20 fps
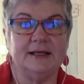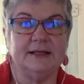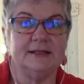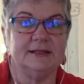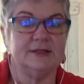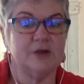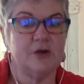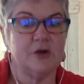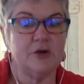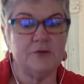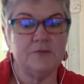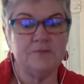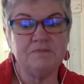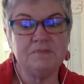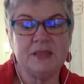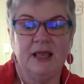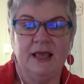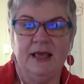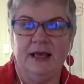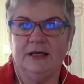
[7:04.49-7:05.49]
So
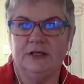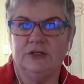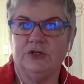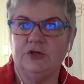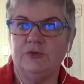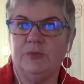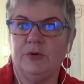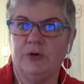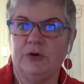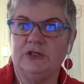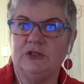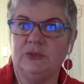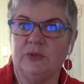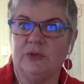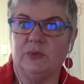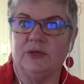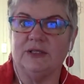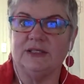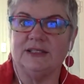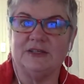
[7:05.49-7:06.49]
2 birds
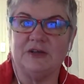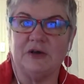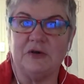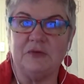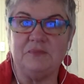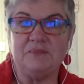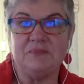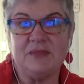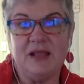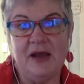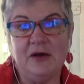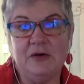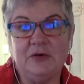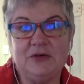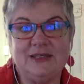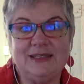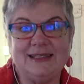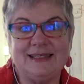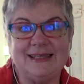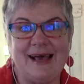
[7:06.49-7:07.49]
with 1 stone. How
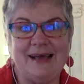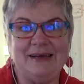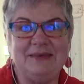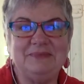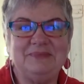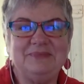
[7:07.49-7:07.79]
good is that?